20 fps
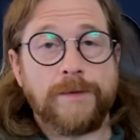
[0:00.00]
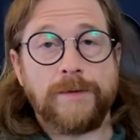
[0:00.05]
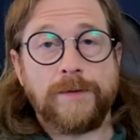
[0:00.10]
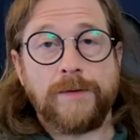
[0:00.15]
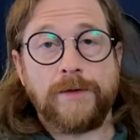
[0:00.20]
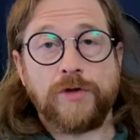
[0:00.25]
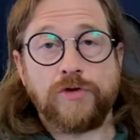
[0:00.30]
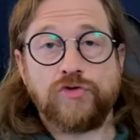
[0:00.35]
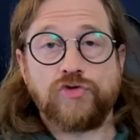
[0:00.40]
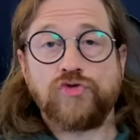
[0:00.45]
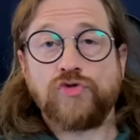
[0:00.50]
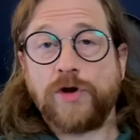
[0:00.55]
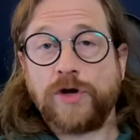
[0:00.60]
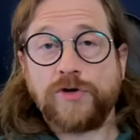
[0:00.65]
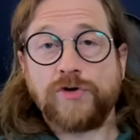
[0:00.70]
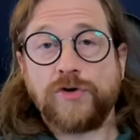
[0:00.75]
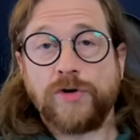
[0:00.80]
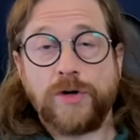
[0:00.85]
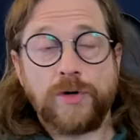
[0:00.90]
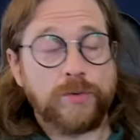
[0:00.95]

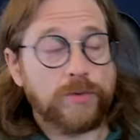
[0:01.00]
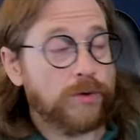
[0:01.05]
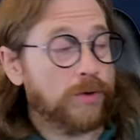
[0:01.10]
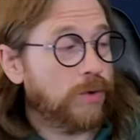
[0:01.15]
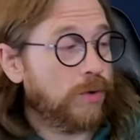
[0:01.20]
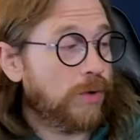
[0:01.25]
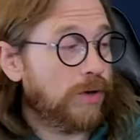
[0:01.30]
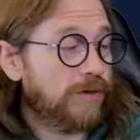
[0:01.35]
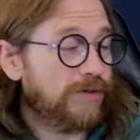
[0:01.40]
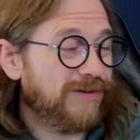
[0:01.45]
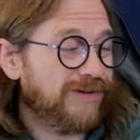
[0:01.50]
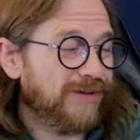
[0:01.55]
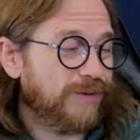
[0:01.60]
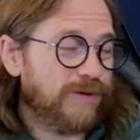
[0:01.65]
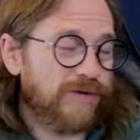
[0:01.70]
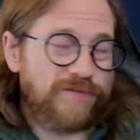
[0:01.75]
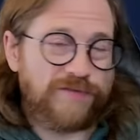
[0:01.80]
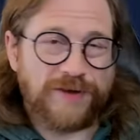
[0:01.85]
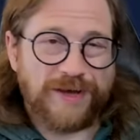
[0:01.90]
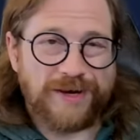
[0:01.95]
construct your own chords and you
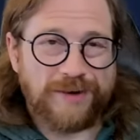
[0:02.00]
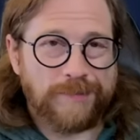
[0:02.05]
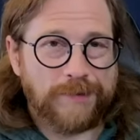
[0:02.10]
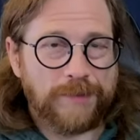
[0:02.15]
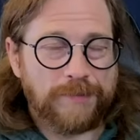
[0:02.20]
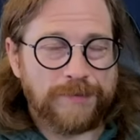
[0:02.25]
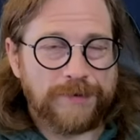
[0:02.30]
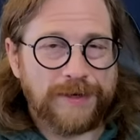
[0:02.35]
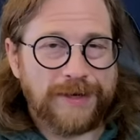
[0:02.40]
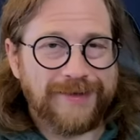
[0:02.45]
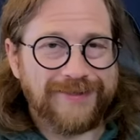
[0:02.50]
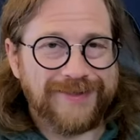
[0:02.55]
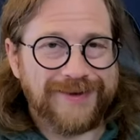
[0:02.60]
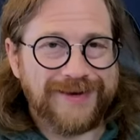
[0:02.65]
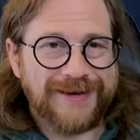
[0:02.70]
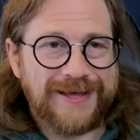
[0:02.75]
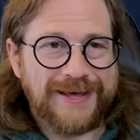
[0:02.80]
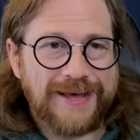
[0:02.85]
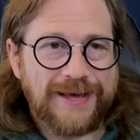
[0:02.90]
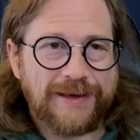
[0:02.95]
want to find them up and down the
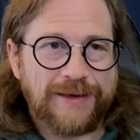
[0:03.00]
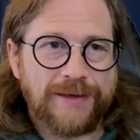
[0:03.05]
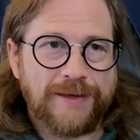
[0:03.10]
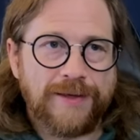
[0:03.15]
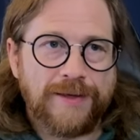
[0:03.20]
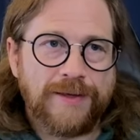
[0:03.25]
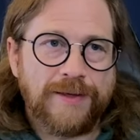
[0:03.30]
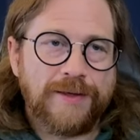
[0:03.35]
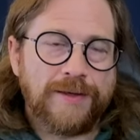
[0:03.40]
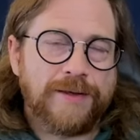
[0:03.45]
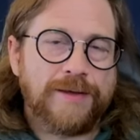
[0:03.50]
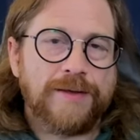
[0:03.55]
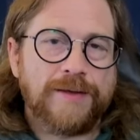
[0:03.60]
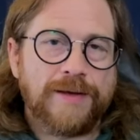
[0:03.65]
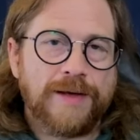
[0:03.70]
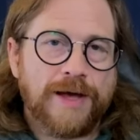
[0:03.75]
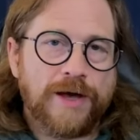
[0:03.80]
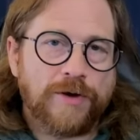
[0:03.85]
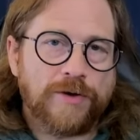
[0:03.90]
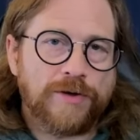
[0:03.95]
neck,
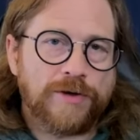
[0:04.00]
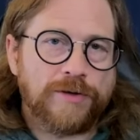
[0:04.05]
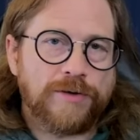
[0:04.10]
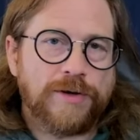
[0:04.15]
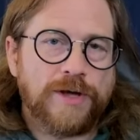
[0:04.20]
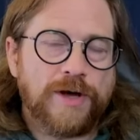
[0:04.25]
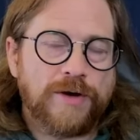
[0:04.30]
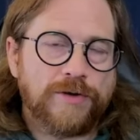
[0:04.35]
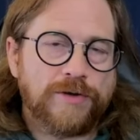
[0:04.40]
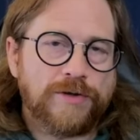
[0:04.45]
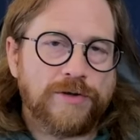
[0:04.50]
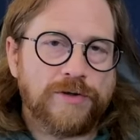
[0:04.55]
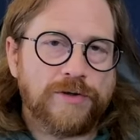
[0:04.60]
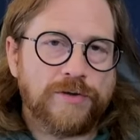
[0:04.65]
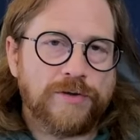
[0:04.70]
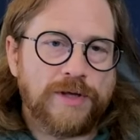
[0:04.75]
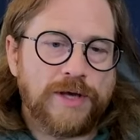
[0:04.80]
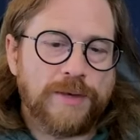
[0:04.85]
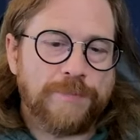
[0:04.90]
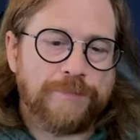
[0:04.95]
how can you
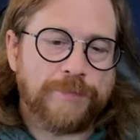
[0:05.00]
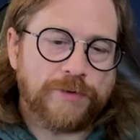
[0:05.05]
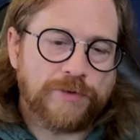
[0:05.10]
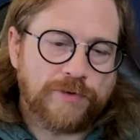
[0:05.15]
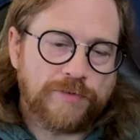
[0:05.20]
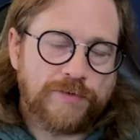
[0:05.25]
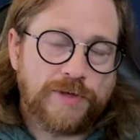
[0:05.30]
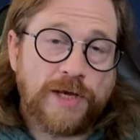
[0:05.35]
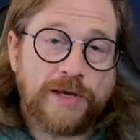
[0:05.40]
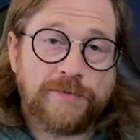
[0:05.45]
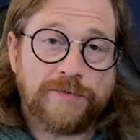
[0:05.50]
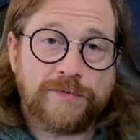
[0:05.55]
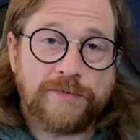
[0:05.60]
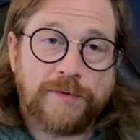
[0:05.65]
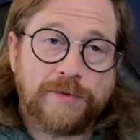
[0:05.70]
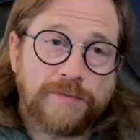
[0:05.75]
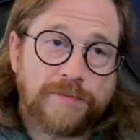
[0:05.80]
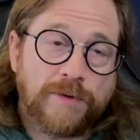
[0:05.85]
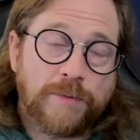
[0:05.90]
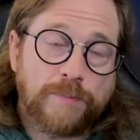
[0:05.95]
do that? It just takes
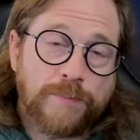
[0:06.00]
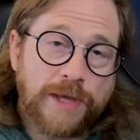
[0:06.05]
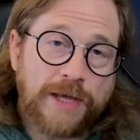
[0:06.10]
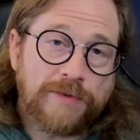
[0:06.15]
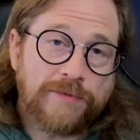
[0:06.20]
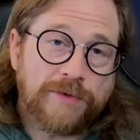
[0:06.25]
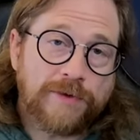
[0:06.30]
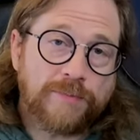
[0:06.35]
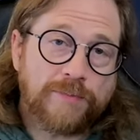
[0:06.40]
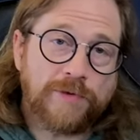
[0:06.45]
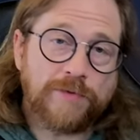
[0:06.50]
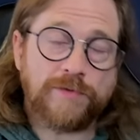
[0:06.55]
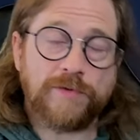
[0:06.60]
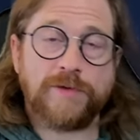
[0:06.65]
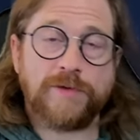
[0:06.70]
some basic music